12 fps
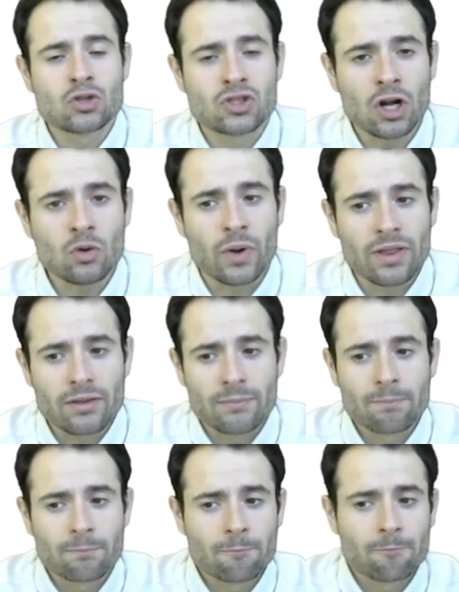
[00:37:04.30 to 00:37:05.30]
start with.
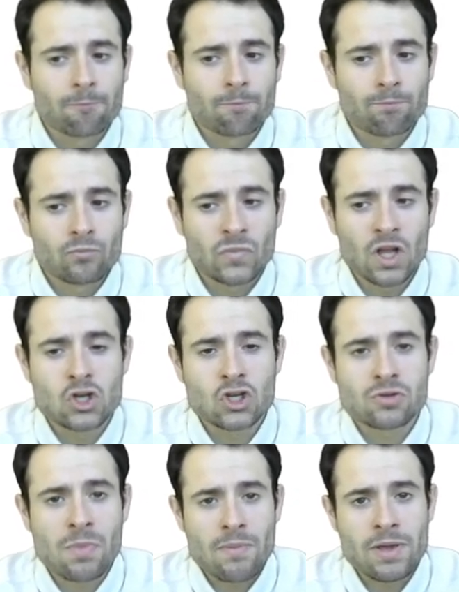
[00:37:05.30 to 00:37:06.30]
They
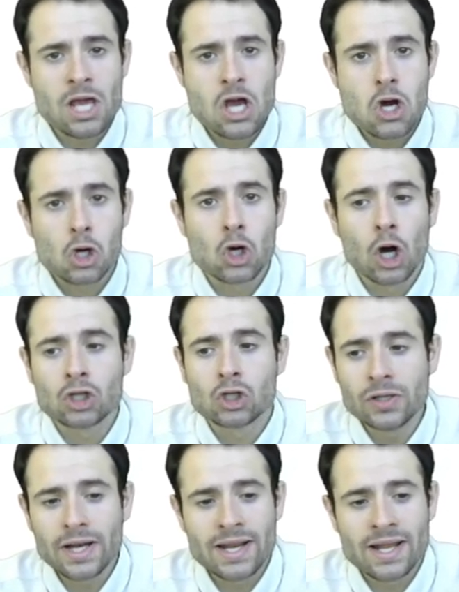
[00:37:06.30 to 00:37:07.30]
just maybe got
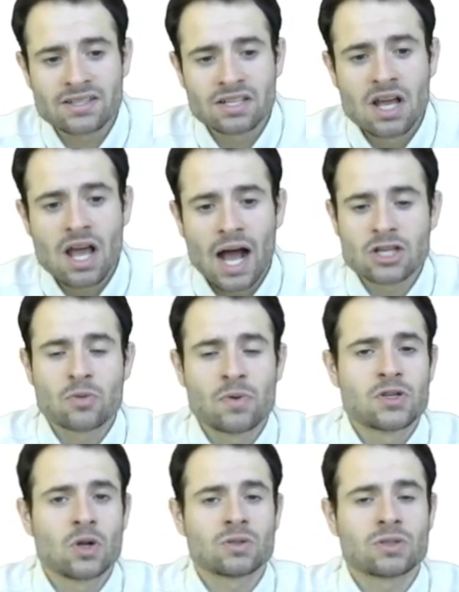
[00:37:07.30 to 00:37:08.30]
good at it as a
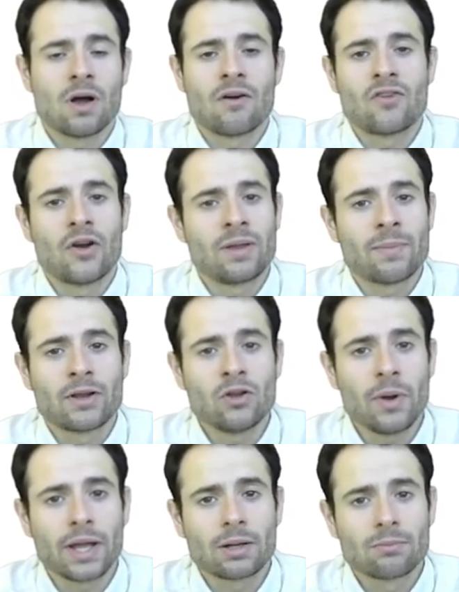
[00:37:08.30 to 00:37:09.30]
result of learning by
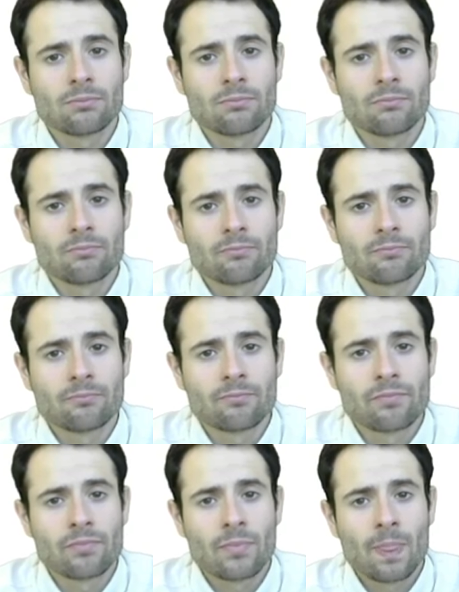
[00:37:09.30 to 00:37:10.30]
doing.
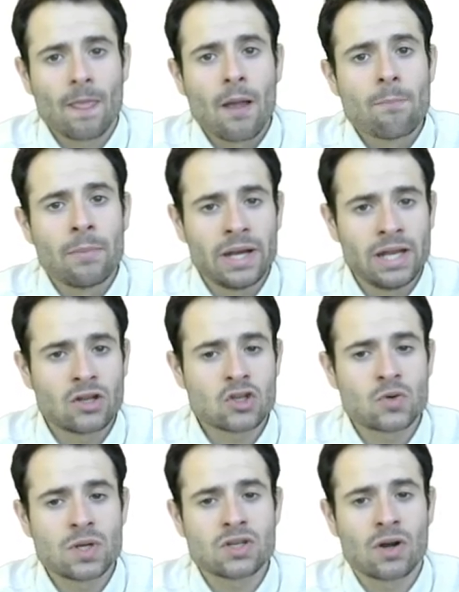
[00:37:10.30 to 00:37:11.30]
Many
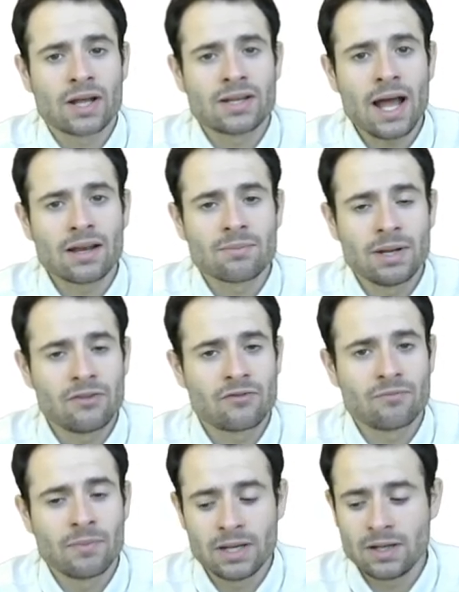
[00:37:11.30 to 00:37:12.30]
industries are like that, many,
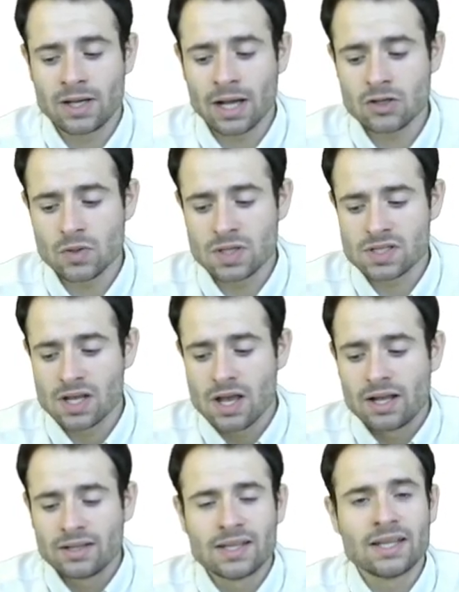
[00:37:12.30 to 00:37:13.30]
many countries.
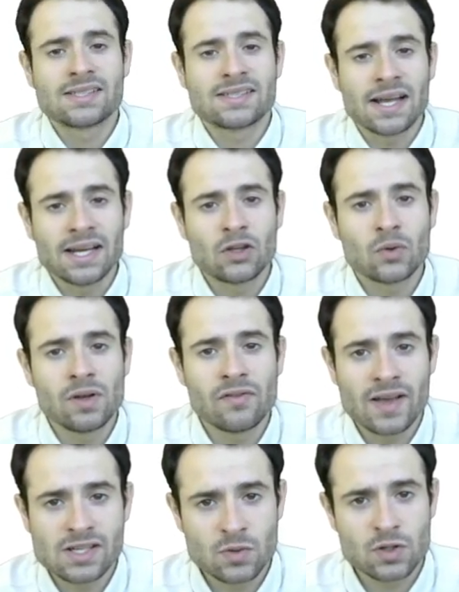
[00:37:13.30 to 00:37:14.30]
They decided to
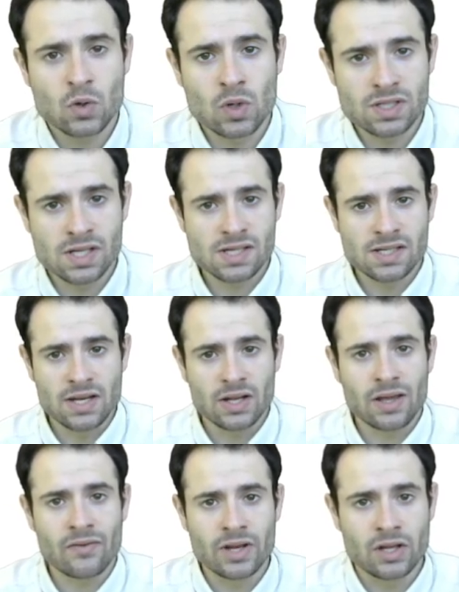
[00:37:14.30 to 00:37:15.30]
invest resources in a
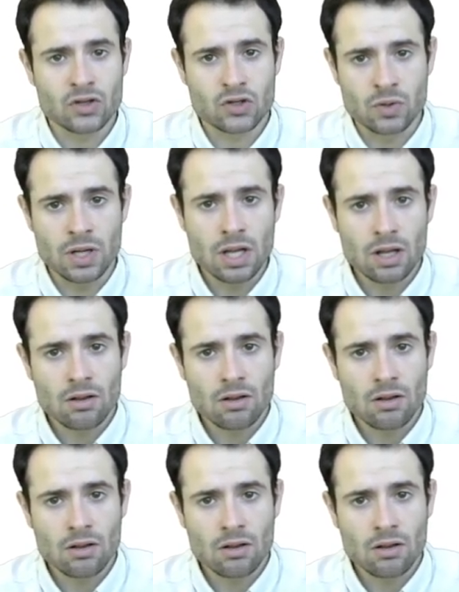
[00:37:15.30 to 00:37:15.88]
given industry,